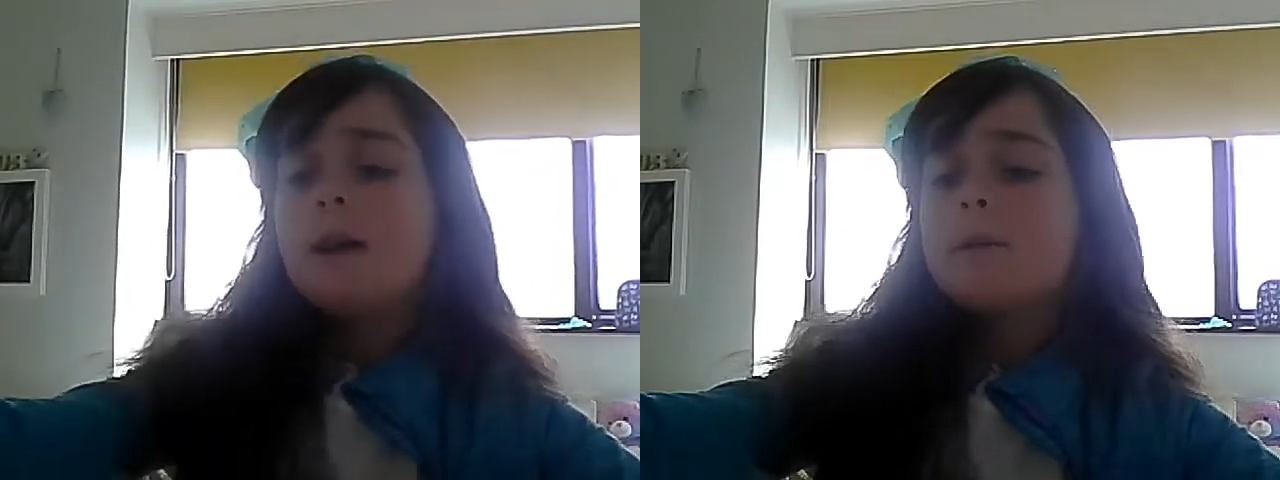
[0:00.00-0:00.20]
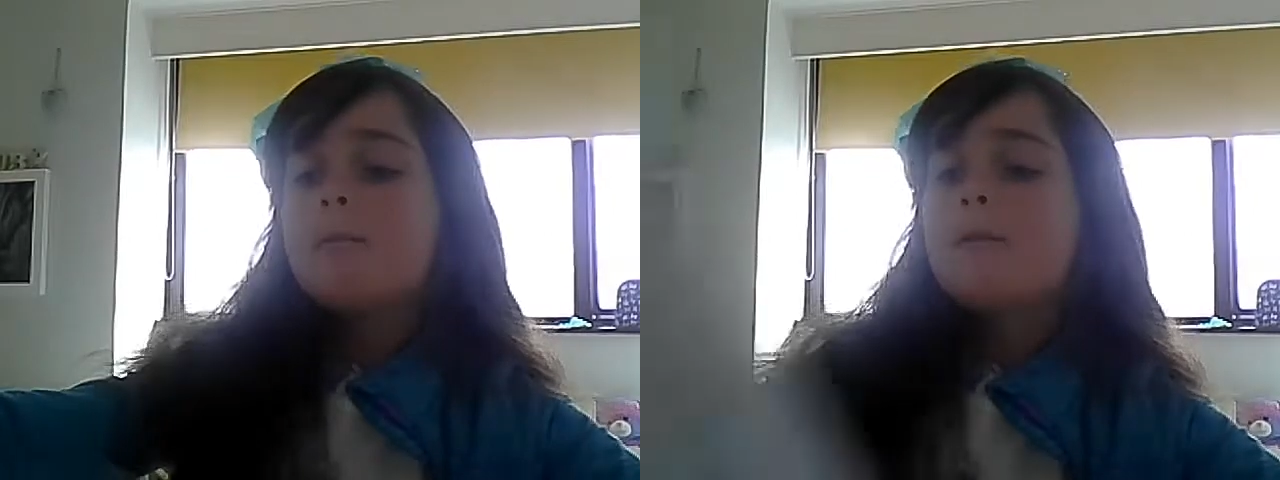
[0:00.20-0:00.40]

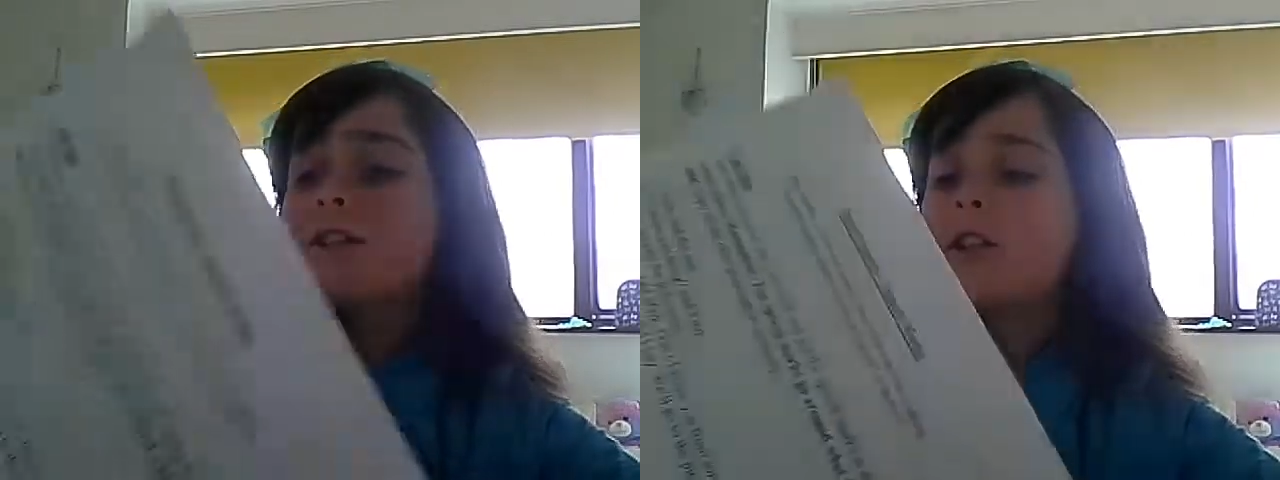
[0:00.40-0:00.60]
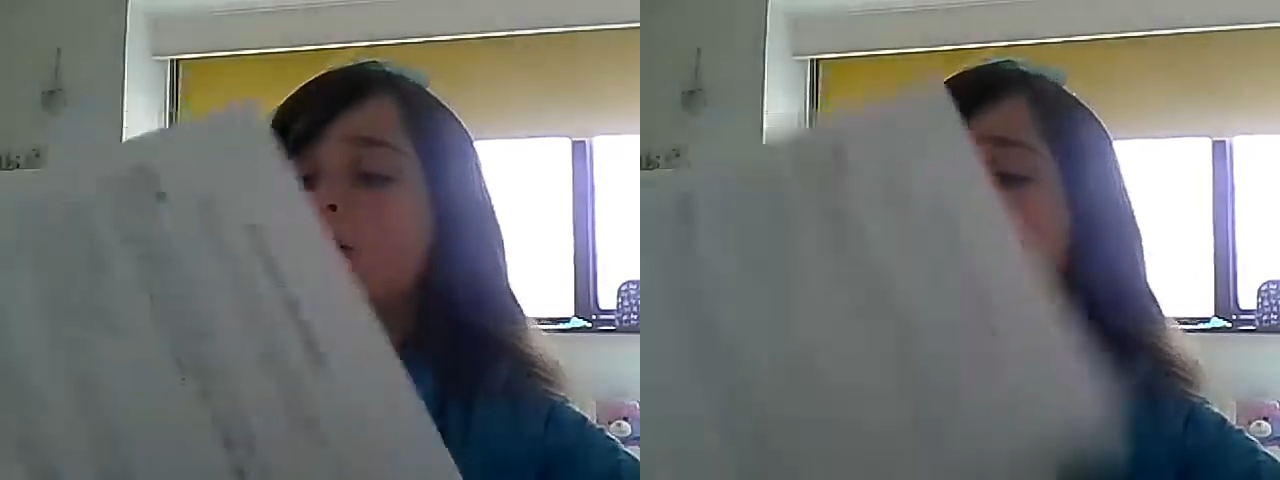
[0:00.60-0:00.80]
I
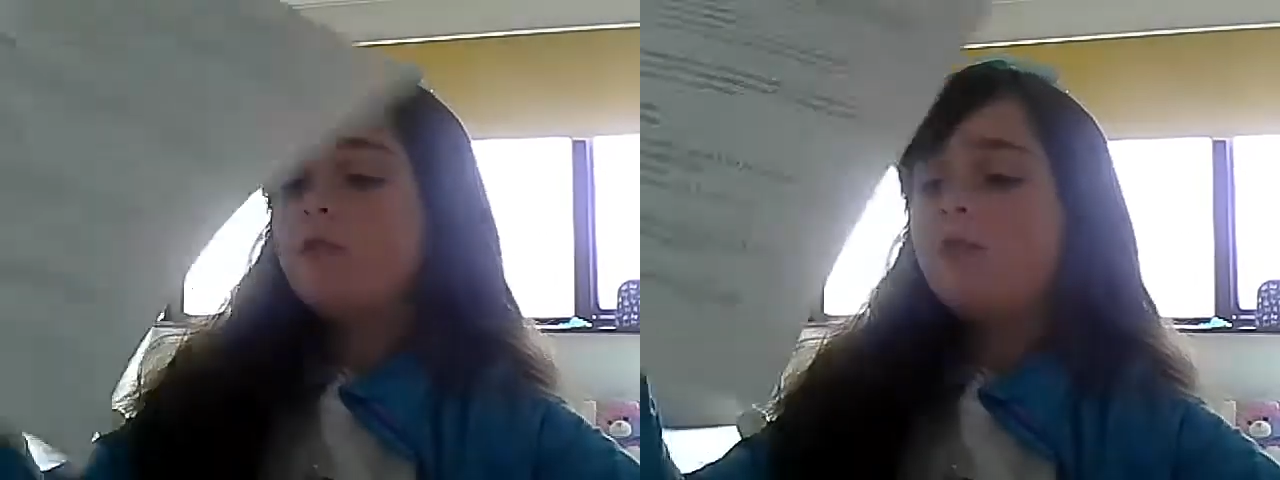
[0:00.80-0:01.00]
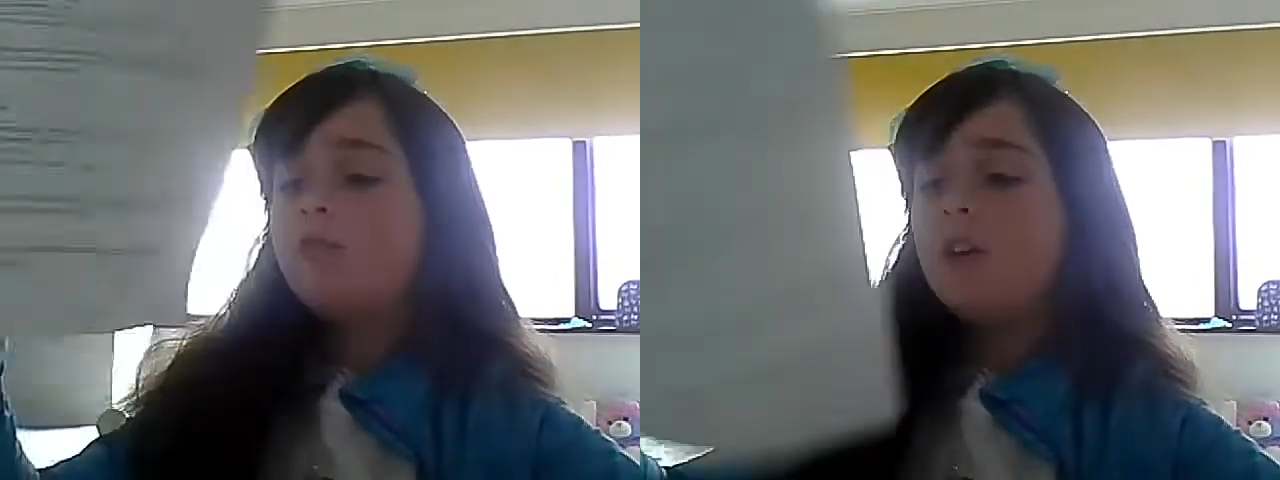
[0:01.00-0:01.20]
wish I
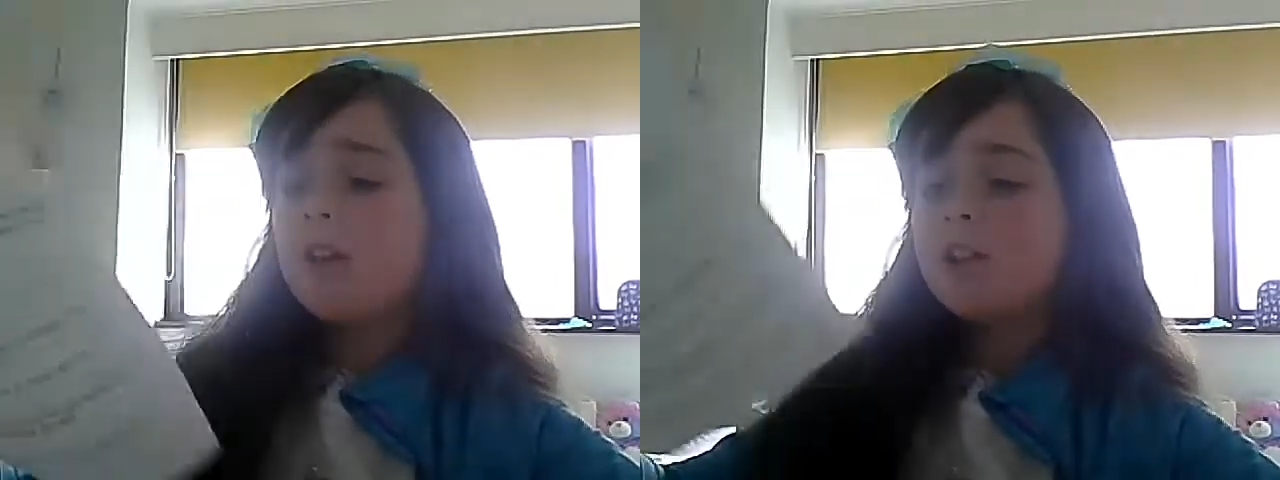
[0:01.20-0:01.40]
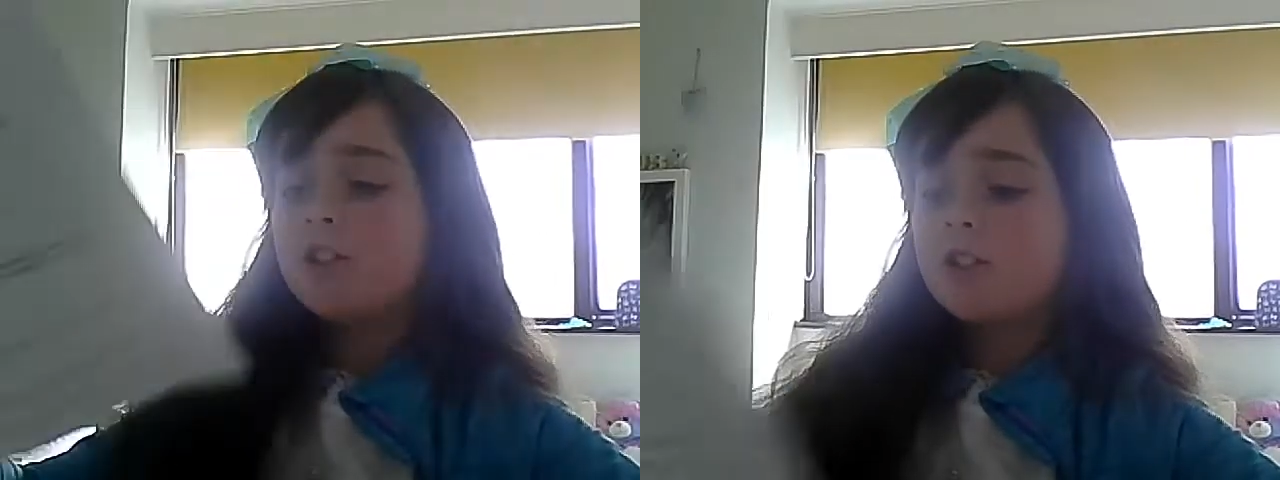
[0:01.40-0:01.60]
could
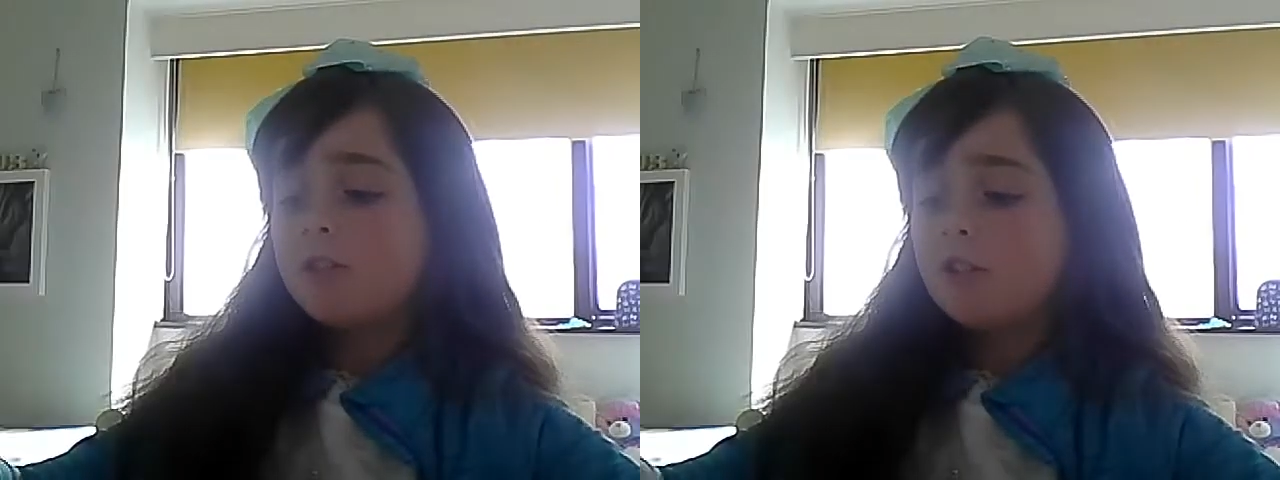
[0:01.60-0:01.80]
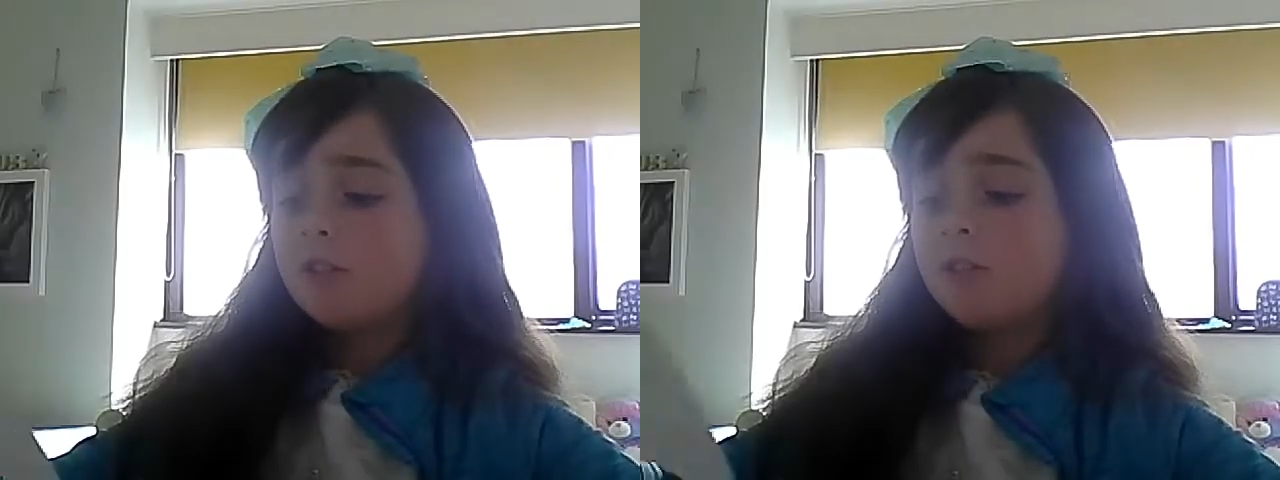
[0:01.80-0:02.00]

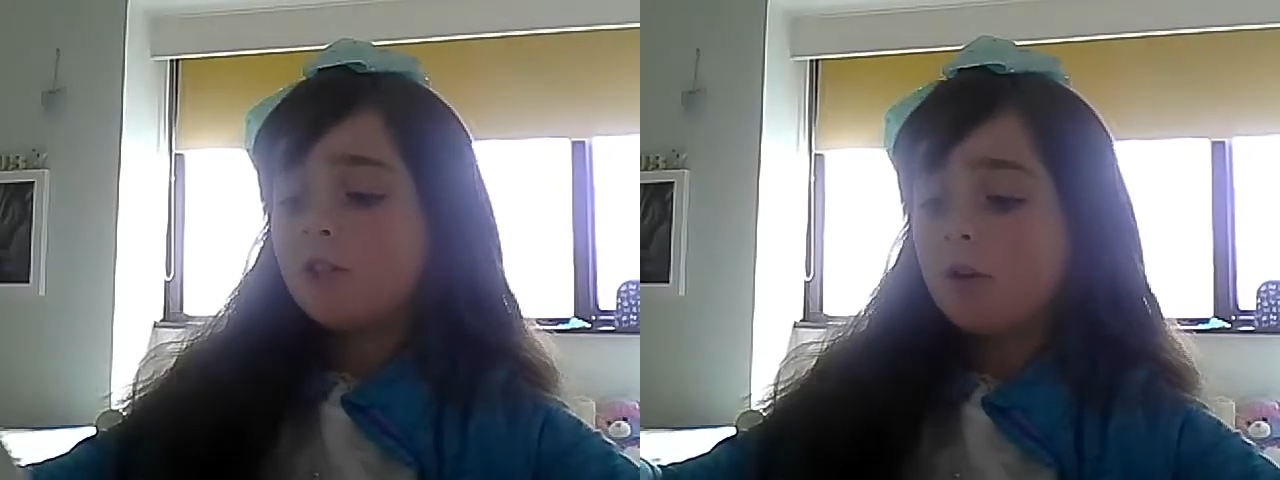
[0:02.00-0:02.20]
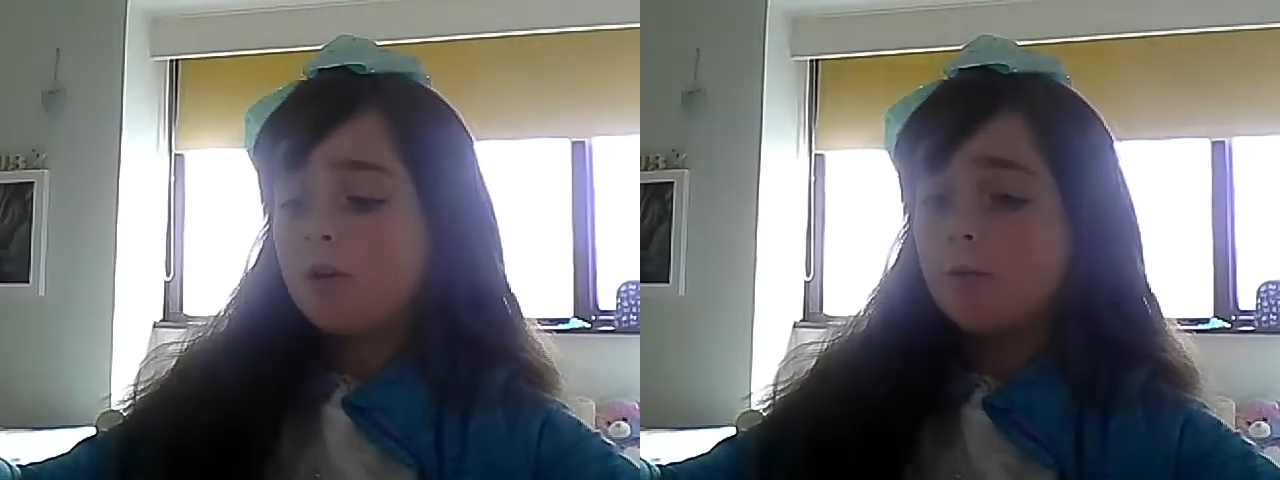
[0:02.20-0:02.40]
finish
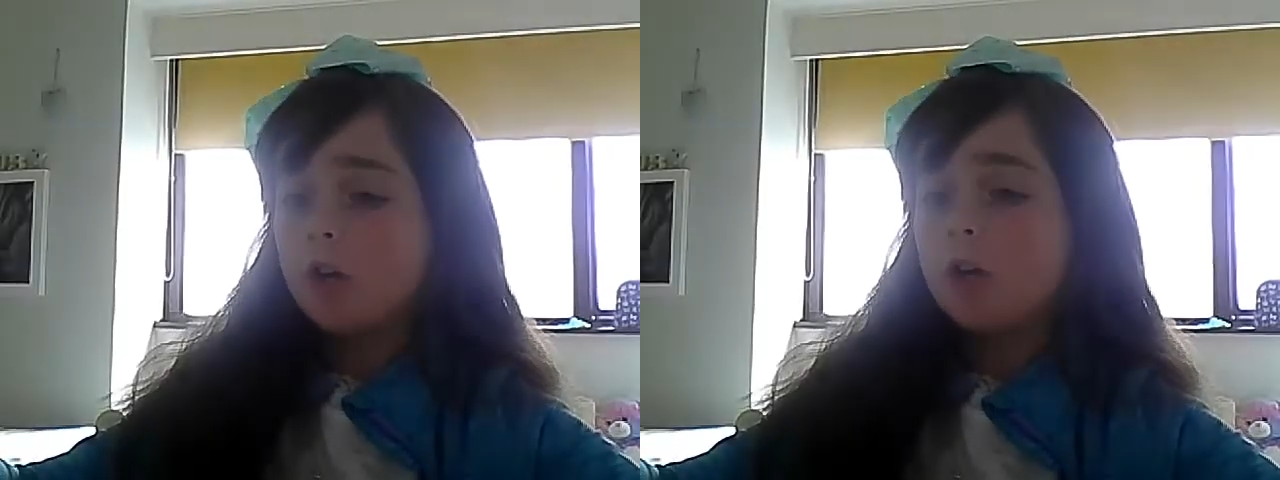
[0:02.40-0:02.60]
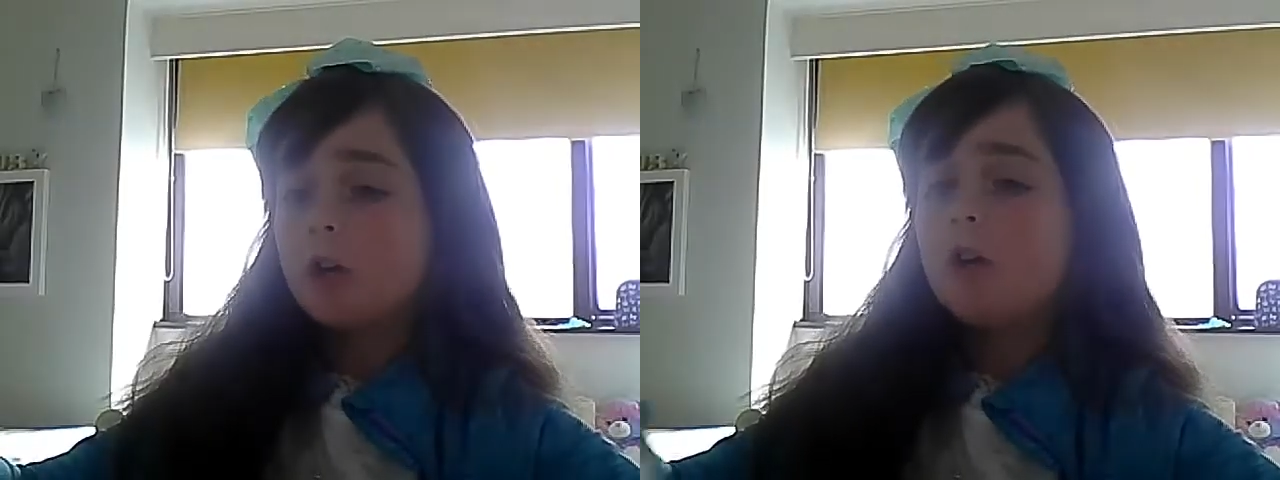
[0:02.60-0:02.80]
this
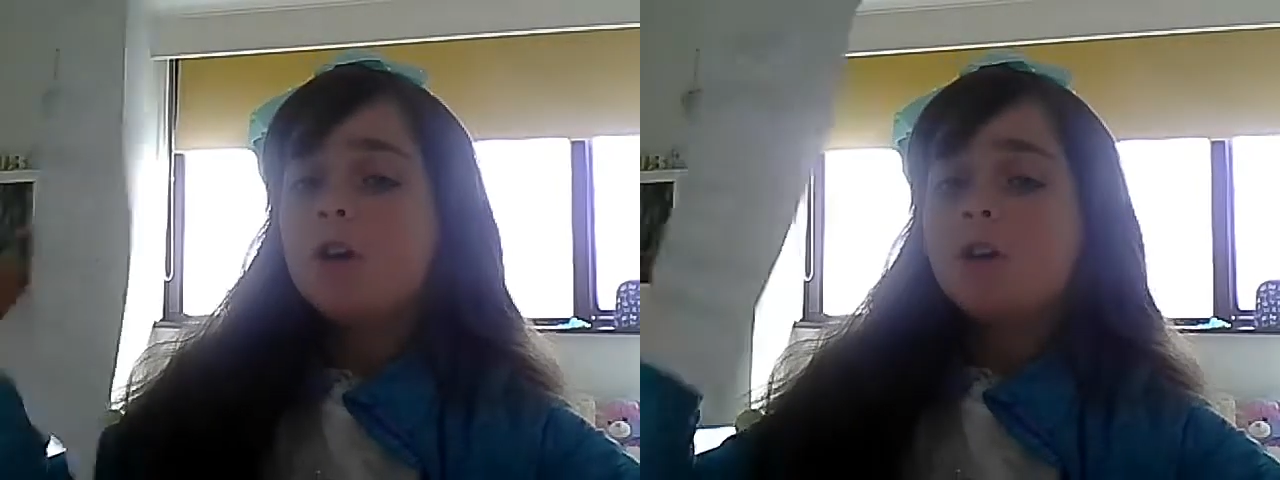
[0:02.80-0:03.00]
homework